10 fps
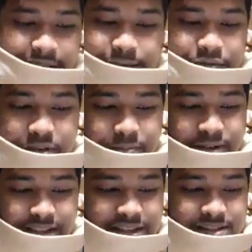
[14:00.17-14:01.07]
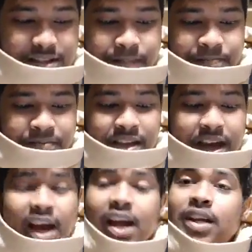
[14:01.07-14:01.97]
I have to repeat this.
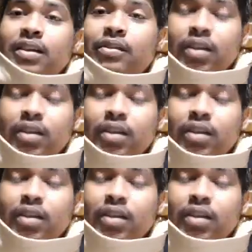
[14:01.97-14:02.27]
Ideal